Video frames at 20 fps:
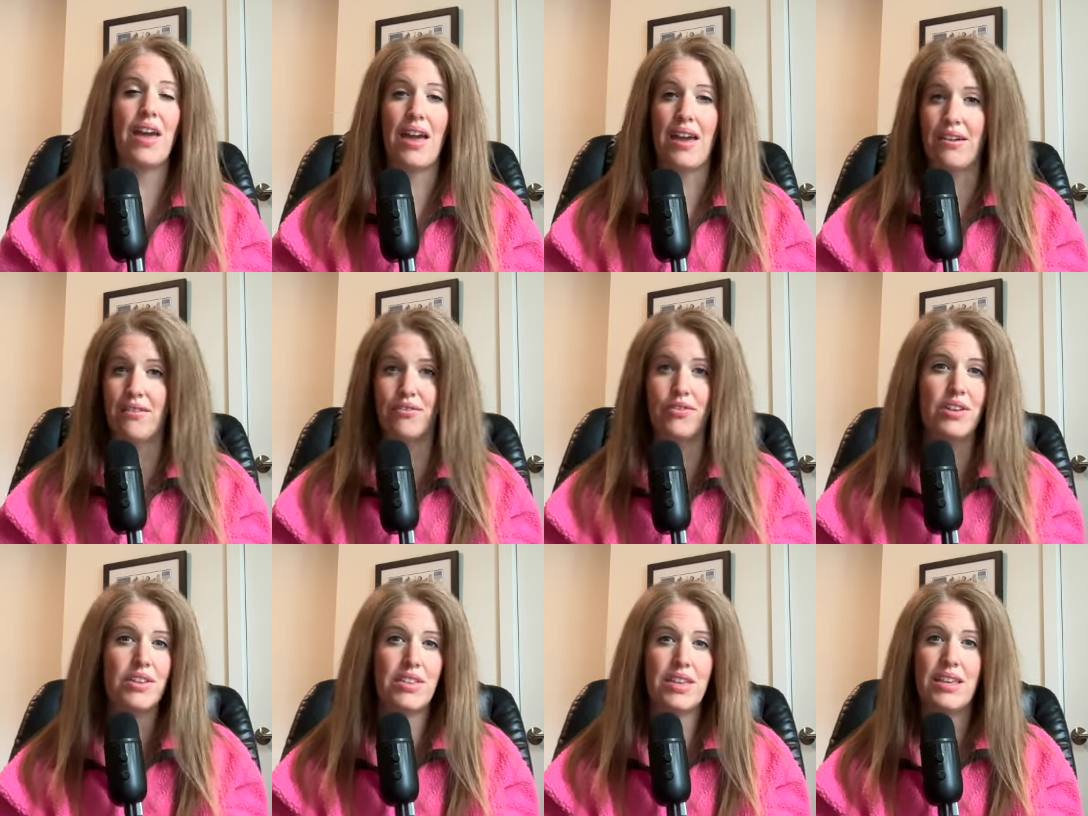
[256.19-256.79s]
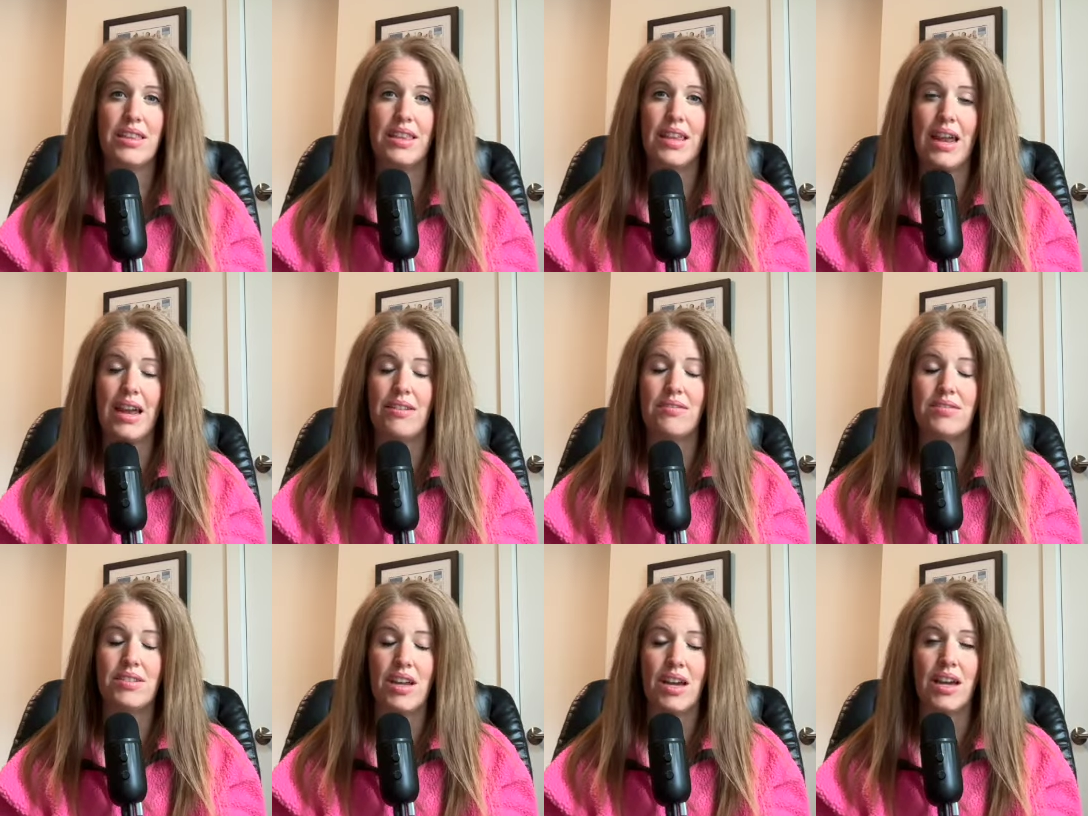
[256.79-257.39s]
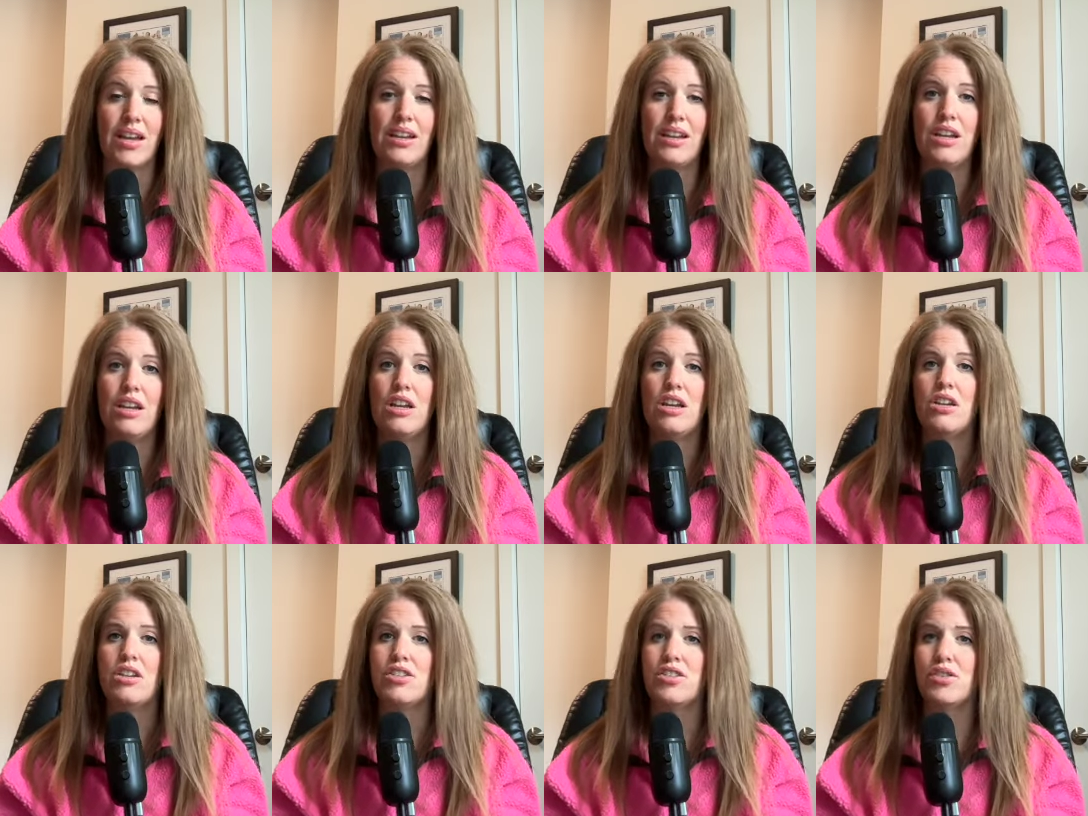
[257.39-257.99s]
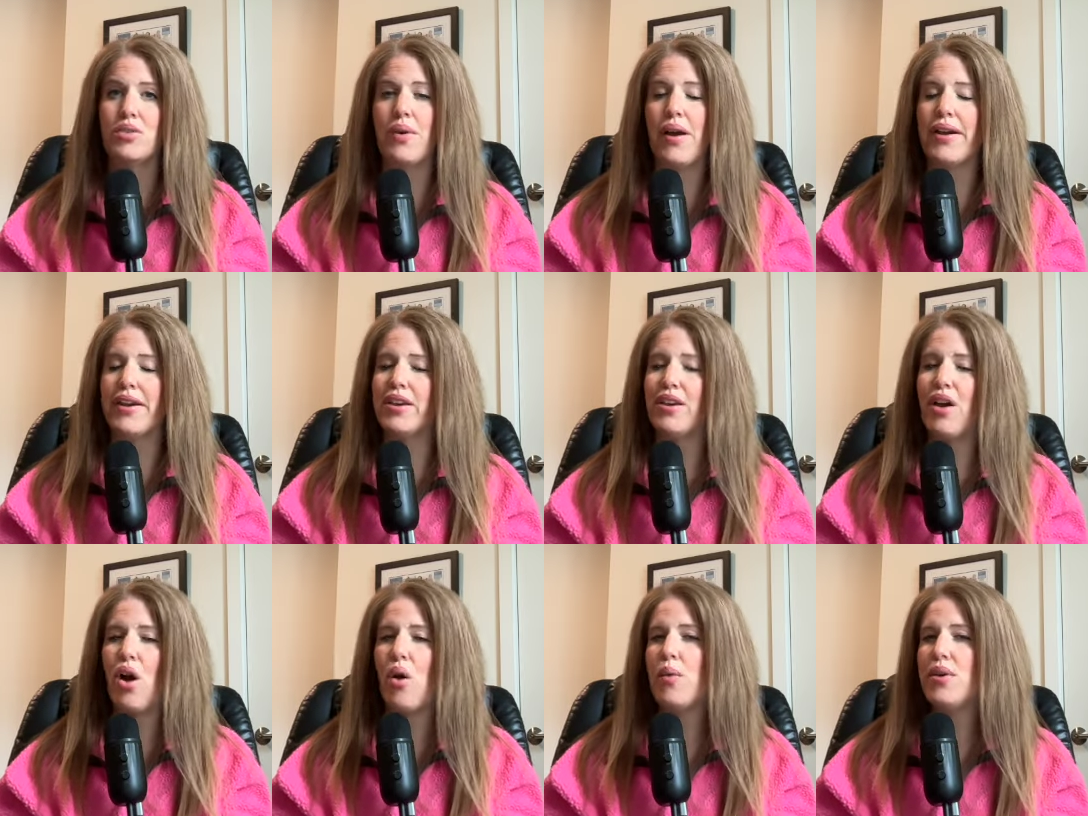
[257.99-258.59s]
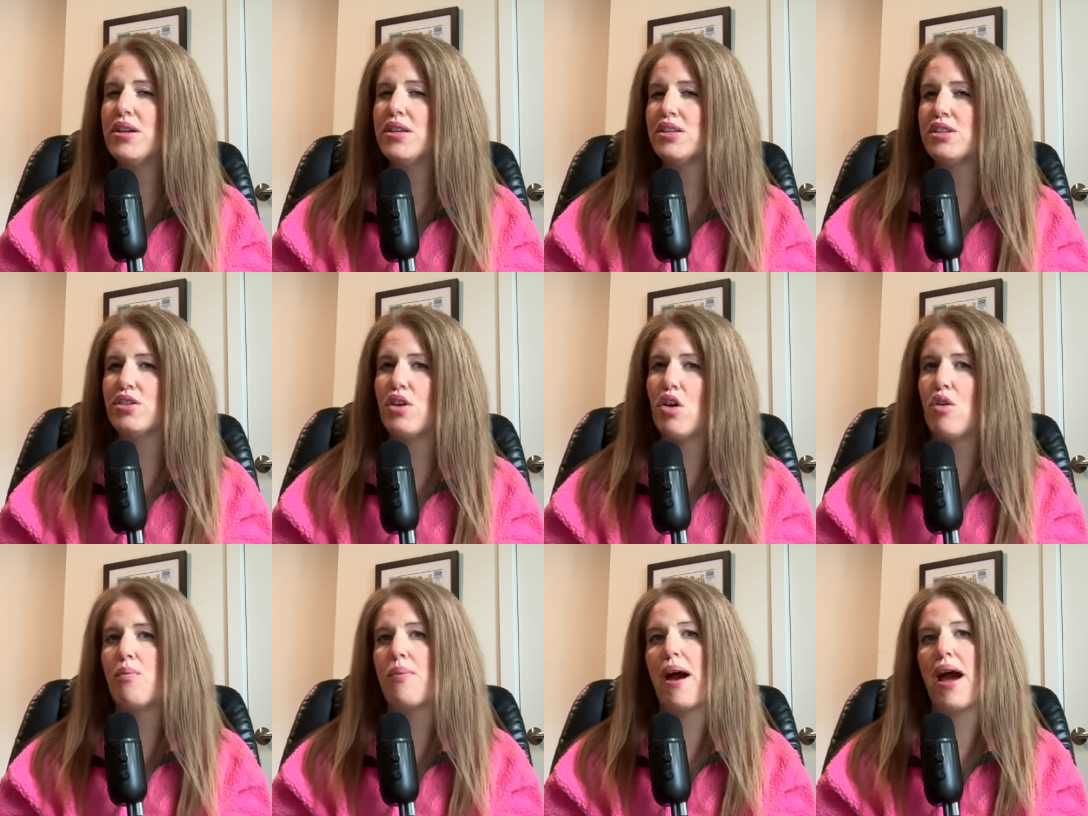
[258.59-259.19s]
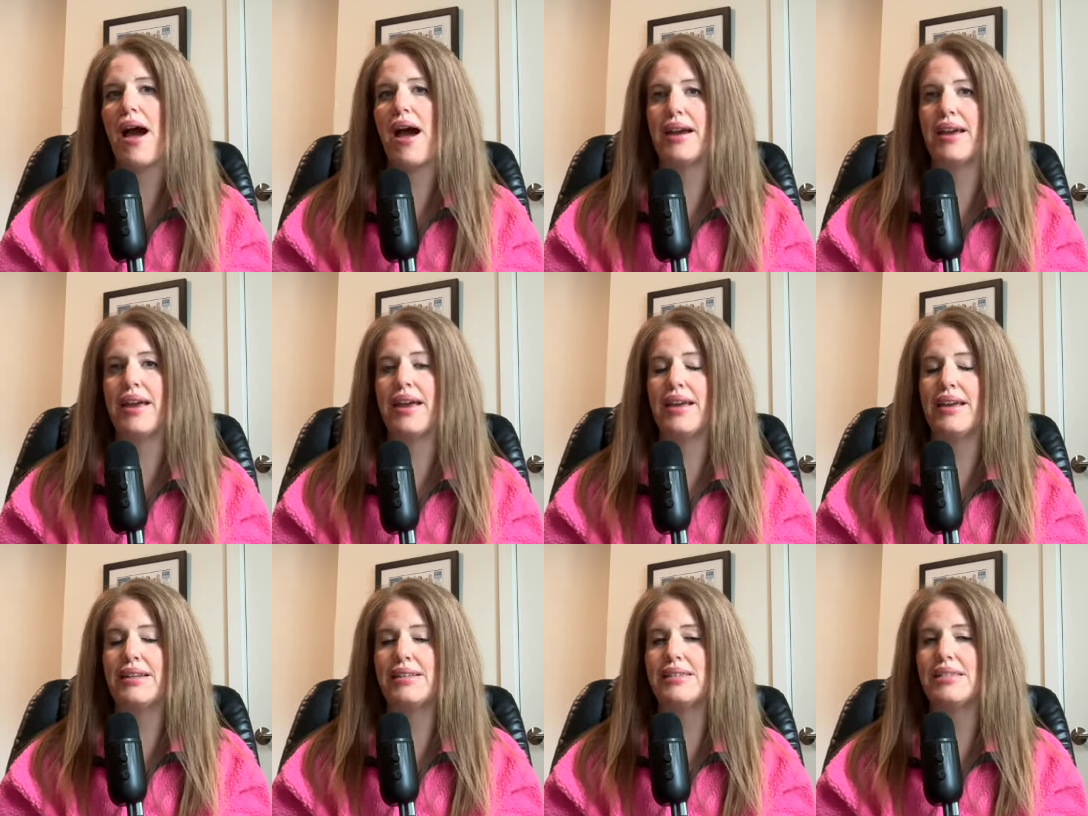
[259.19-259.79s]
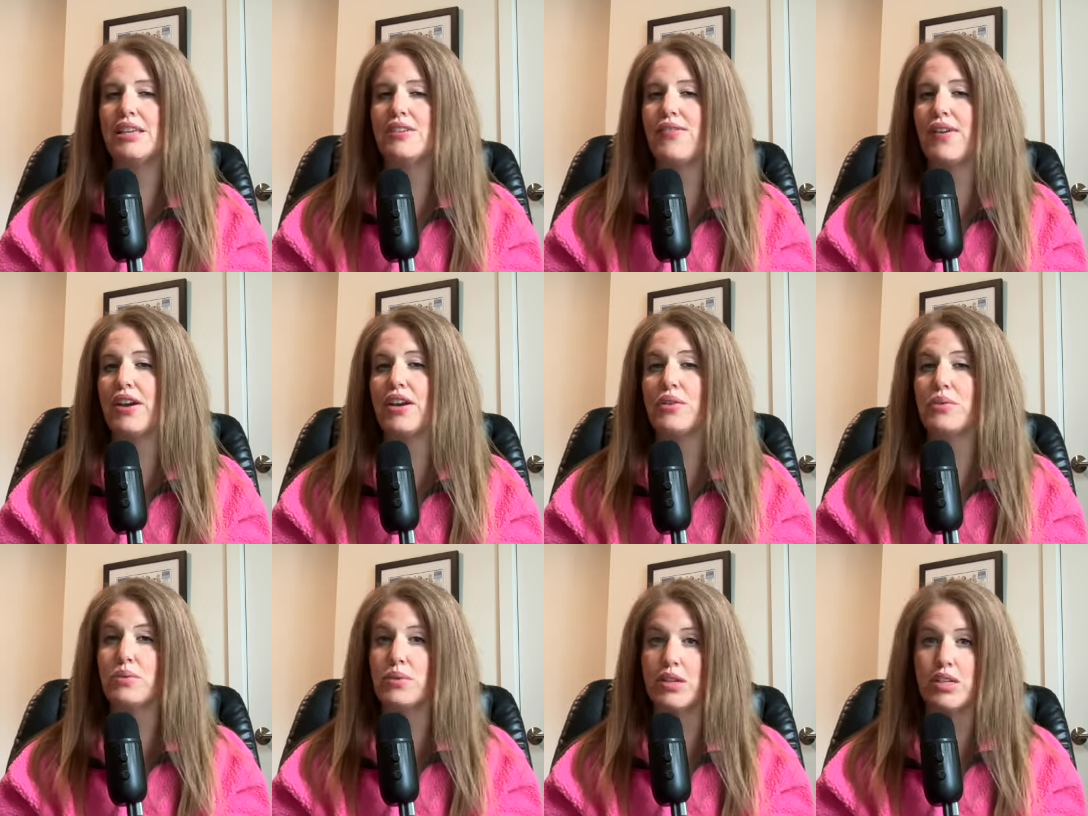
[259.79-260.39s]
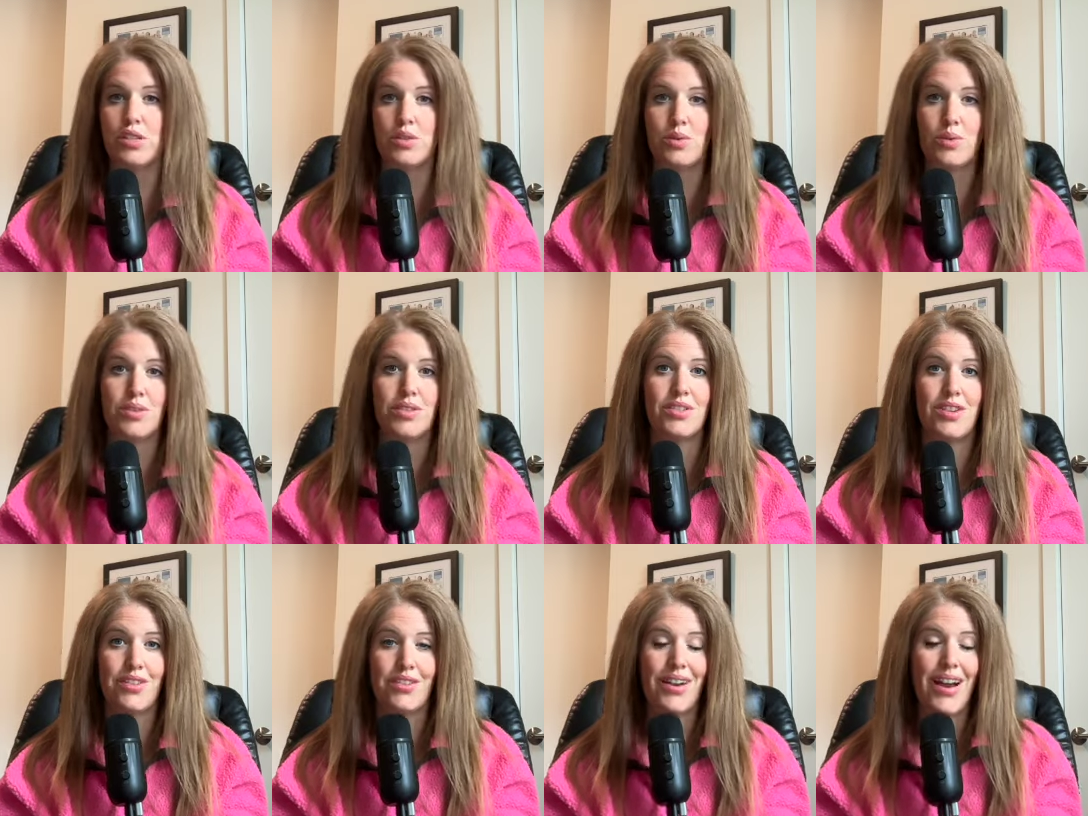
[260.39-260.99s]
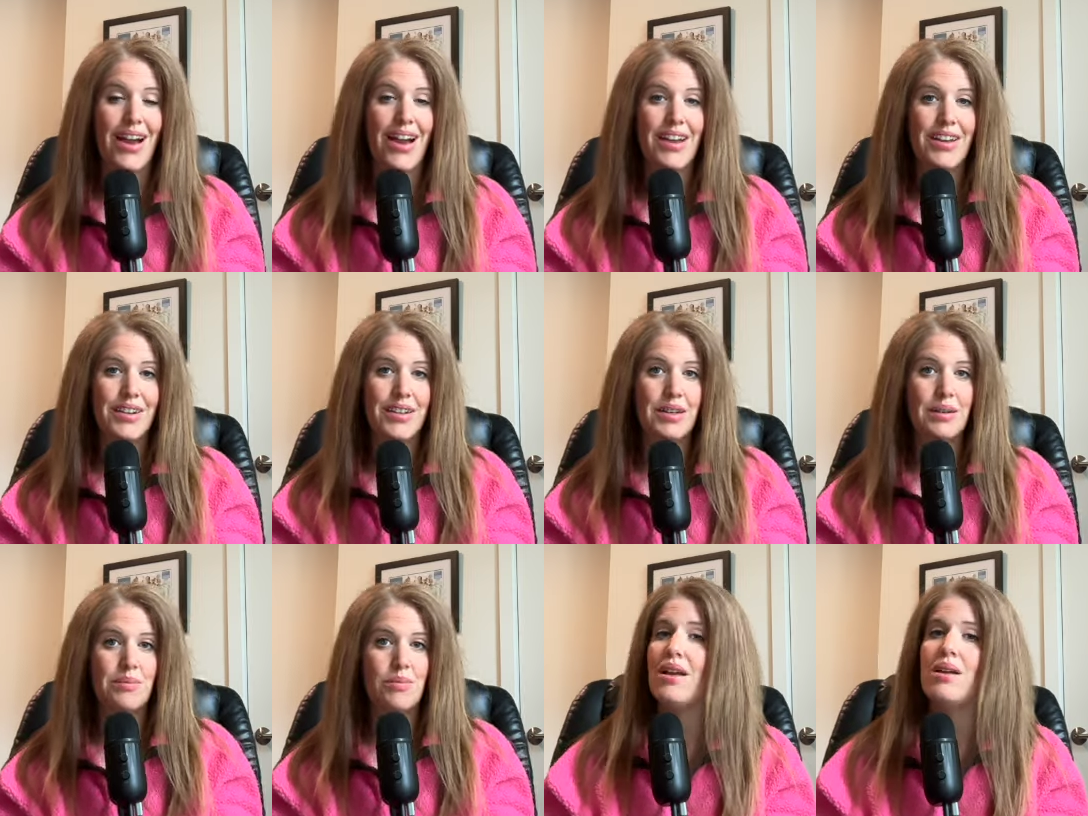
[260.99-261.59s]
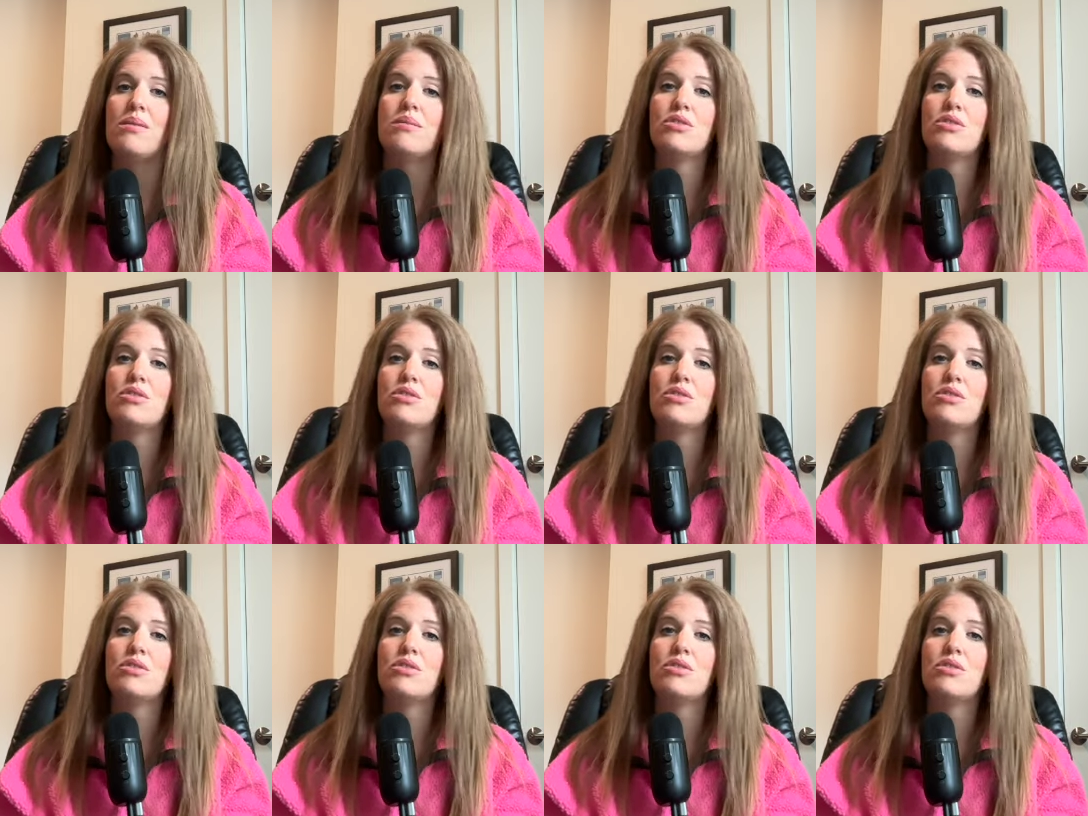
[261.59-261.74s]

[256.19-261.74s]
everything that I've done, so I can always go back and see if I can resource another item.